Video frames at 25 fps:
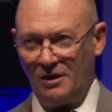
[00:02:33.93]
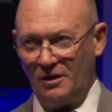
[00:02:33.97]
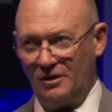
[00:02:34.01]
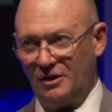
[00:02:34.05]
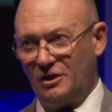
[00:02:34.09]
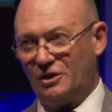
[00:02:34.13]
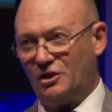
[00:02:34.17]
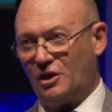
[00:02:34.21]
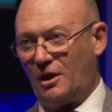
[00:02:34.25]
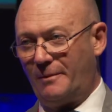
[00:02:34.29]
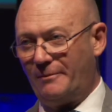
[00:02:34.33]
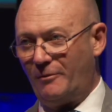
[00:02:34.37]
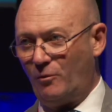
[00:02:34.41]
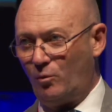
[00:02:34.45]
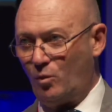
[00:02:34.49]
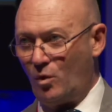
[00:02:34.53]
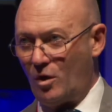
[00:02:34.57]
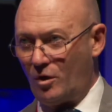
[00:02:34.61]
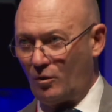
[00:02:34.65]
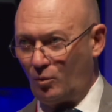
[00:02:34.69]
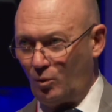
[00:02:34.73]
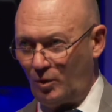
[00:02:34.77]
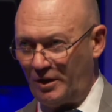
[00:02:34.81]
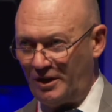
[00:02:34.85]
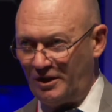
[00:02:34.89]
the type of
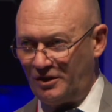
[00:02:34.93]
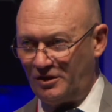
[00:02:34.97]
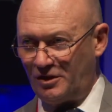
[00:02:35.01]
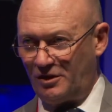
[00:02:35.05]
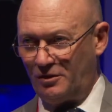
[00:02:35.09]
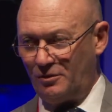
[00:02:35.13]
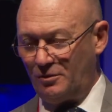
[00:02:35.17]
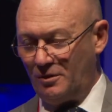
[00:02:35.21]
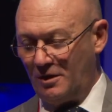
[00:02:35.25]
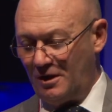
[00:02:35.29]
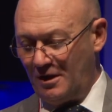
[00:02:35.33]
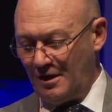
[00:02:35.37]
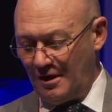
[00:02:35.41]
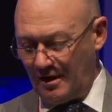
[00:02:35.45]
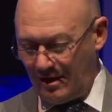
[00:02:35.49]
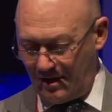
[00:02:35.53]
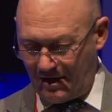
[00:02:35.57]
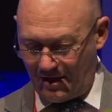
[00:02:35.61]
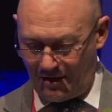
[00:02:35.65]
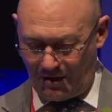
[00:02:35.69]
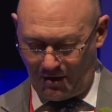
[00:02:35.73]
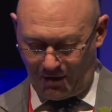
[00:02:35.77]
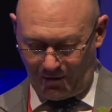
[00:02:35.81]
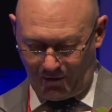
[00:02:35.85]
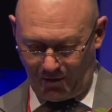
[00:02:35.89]
work we do
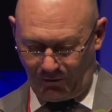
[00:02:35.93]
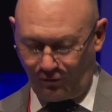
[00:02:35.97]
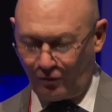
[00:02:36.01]
uh,